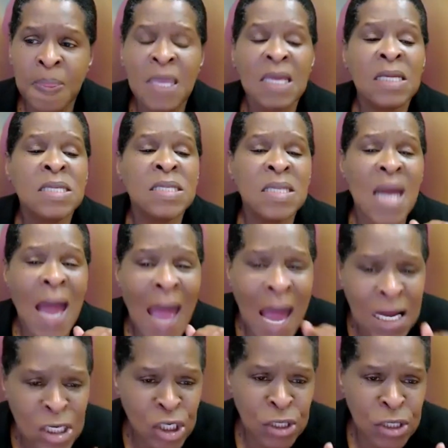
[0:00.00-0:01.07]
is an
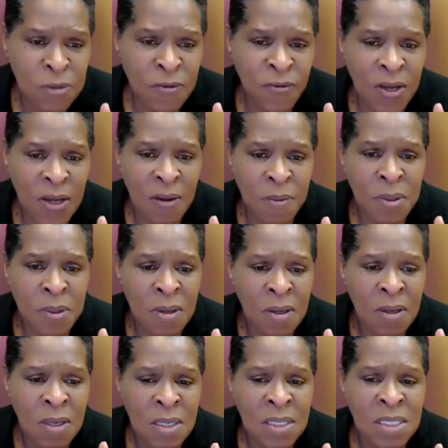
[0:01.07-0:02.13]
action verb.
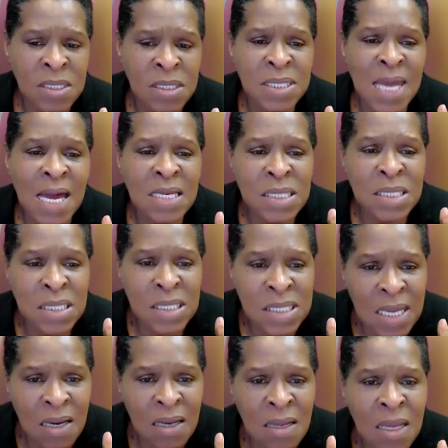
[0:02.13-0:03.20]
To stand
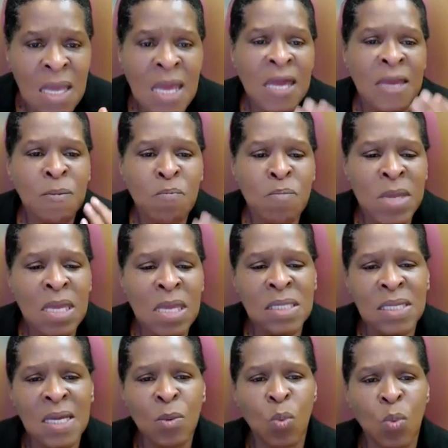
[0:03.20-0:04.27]
still, it
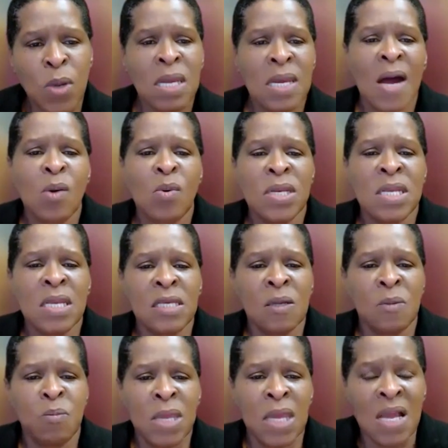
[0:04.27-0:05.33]
means that we now need
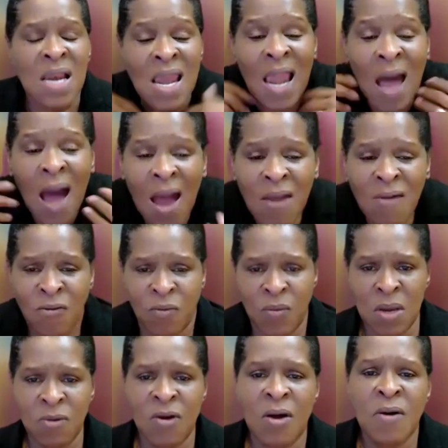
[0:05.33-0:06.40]
to be alive
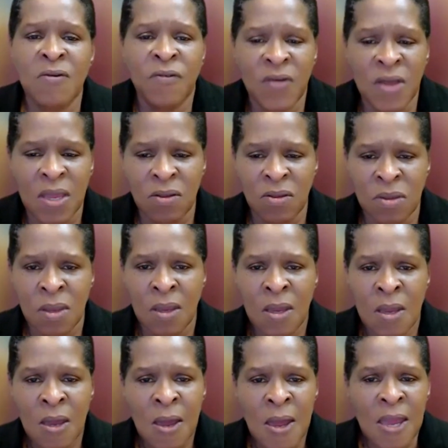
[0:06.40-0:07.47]
in our faith.
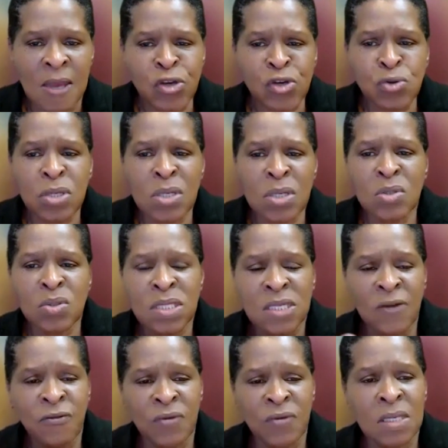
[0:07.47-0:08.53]
During those
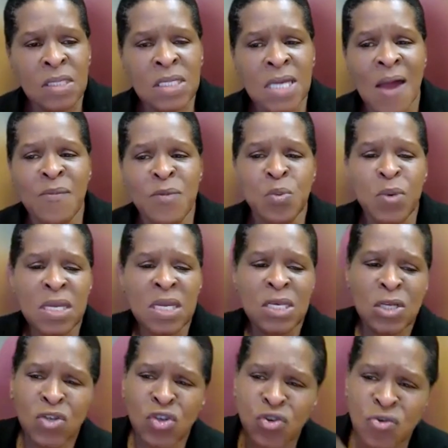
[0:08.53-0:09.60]
difficult times, we need
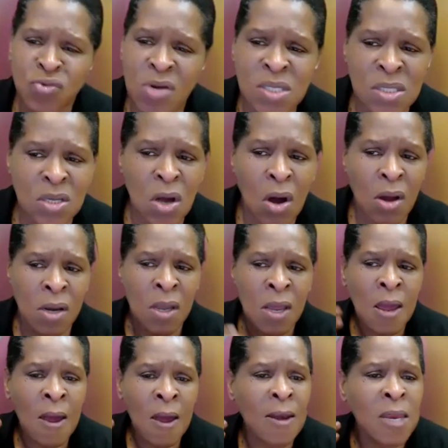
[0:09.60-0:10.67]
to trust God.
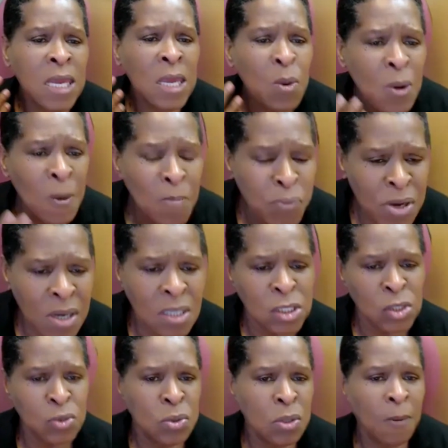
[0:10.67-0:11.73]
He will bring
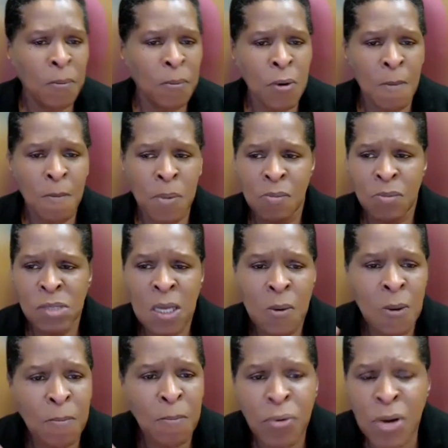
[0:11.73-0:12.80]
us through the problems, He
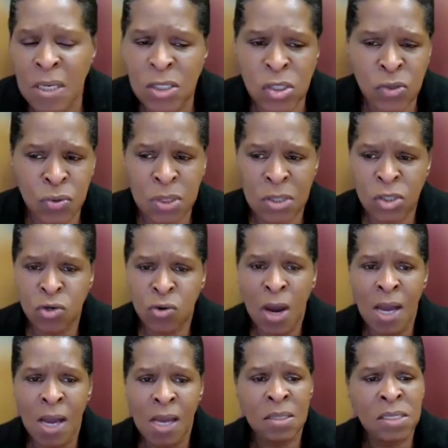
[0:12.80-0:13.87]
will bring us through the
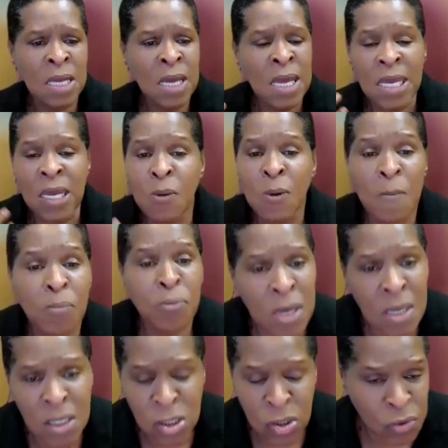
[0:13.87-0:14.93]
trials, He will
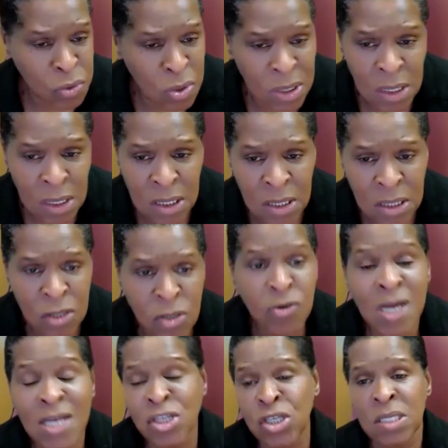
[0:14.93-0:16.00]
bring us through the, the, the
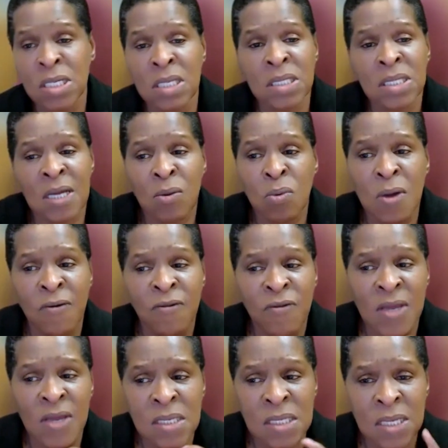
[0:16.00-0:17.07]
tragedies that we're
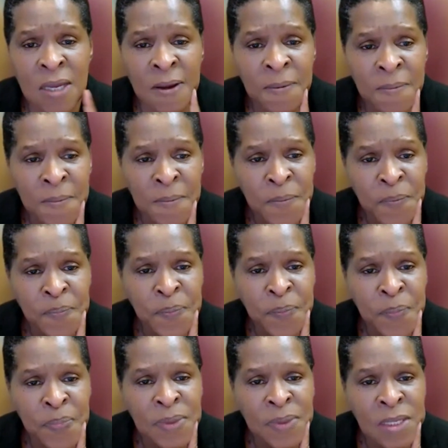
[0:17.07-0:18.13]
facing.
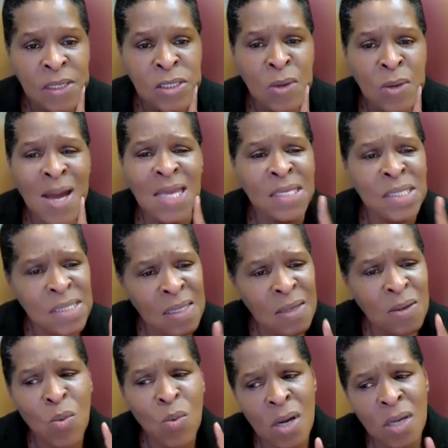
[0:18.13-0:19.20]
So I
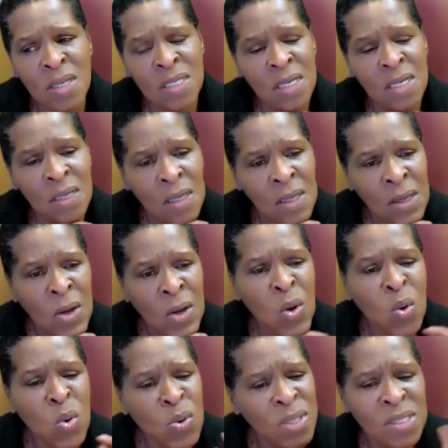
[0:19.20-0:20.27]
still wonder
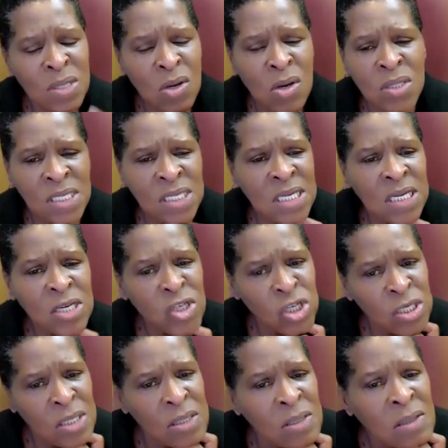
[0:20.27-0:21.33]
who is God
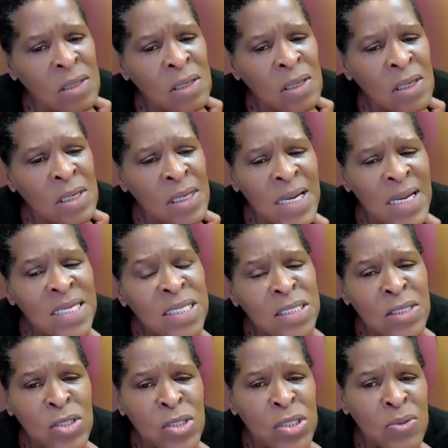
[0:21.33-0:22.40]
teaching a
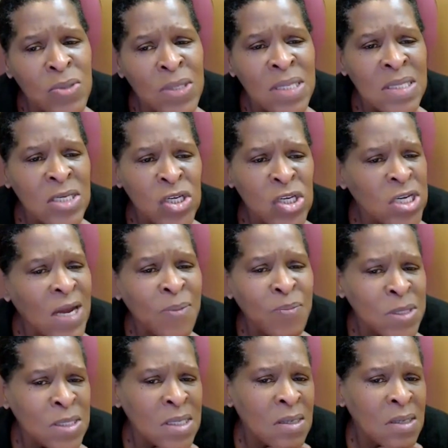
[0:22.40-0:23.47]
lesson to in this
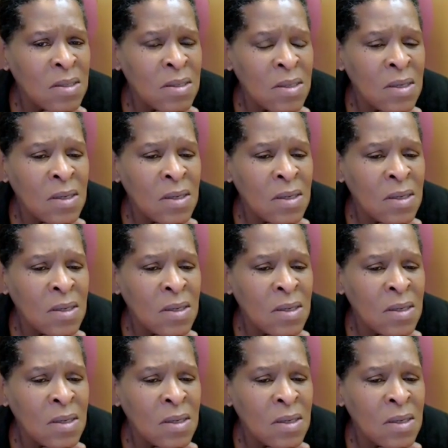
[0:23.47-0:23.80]
chapter?